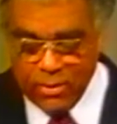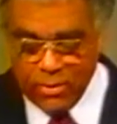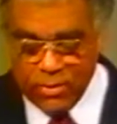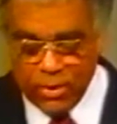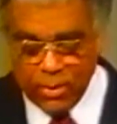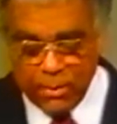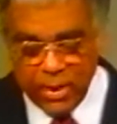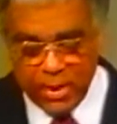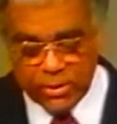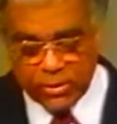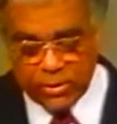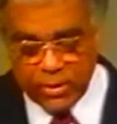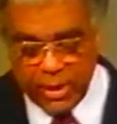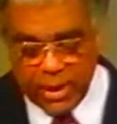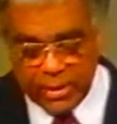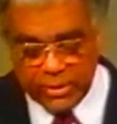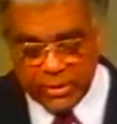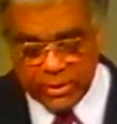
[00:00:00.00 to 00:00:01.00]
the best
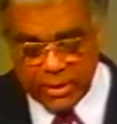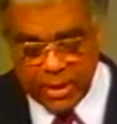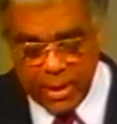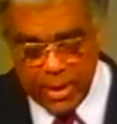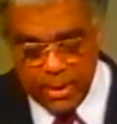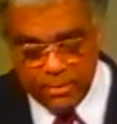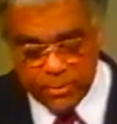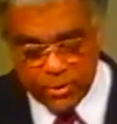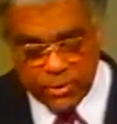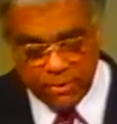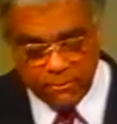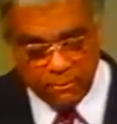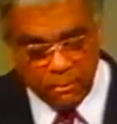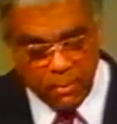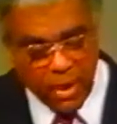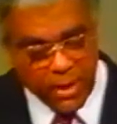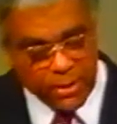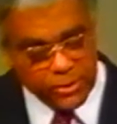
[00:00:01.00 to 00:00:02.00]
laid schemes of
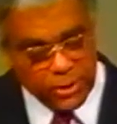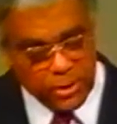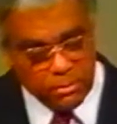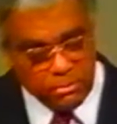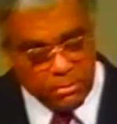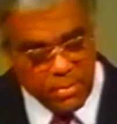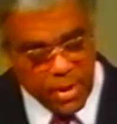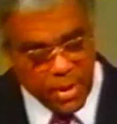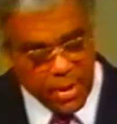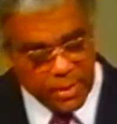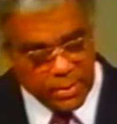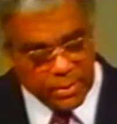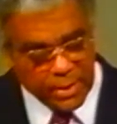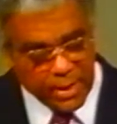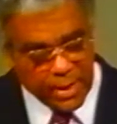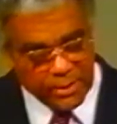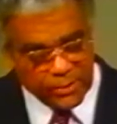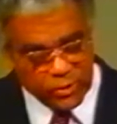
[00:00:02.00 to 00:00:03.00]
mice and men
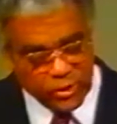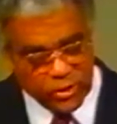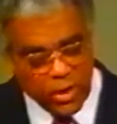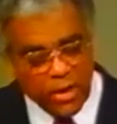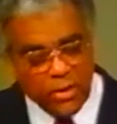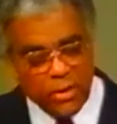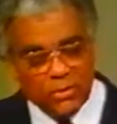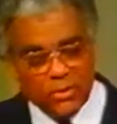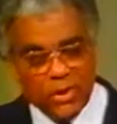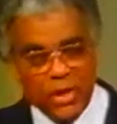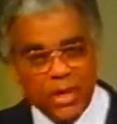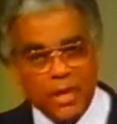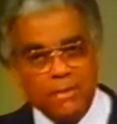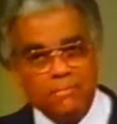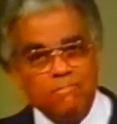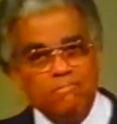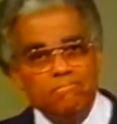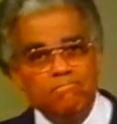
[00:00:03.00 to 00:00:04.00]
can
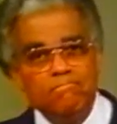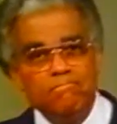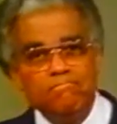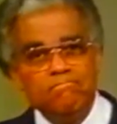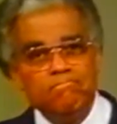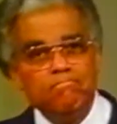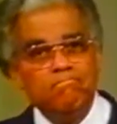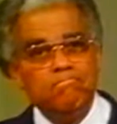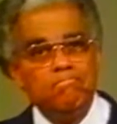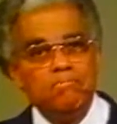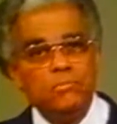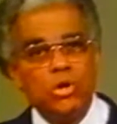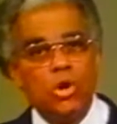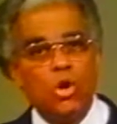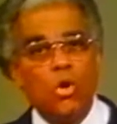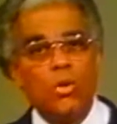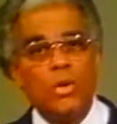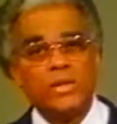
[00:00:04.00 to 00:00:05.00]
suddenly
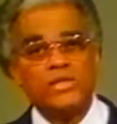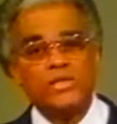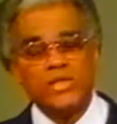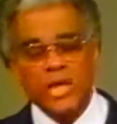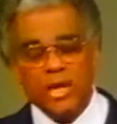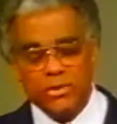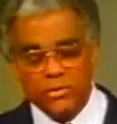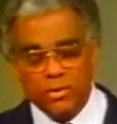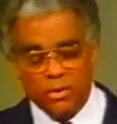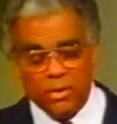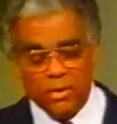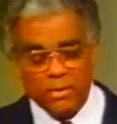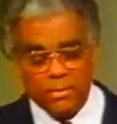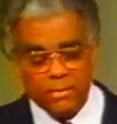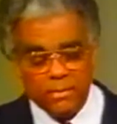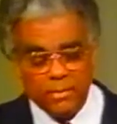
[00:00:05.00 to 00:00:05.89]
go asunder.